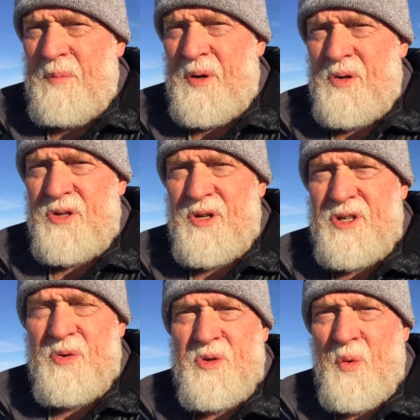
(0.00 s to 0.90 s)
because
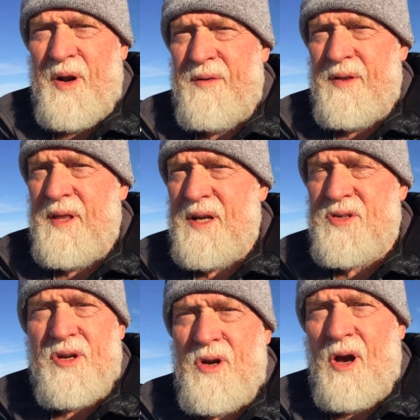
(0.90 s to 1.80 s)
this was one of the
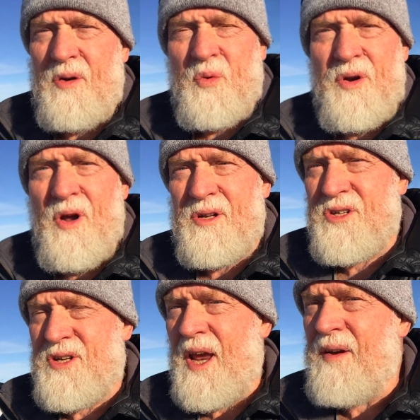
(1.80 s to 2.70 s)
things that God would not
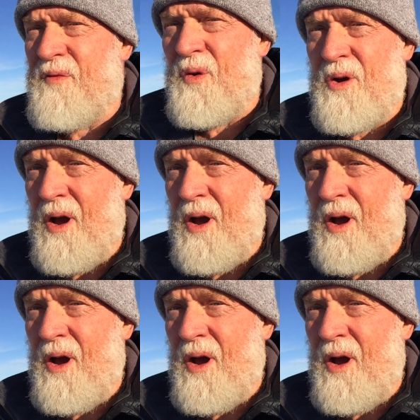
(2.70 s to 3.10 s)
stand for.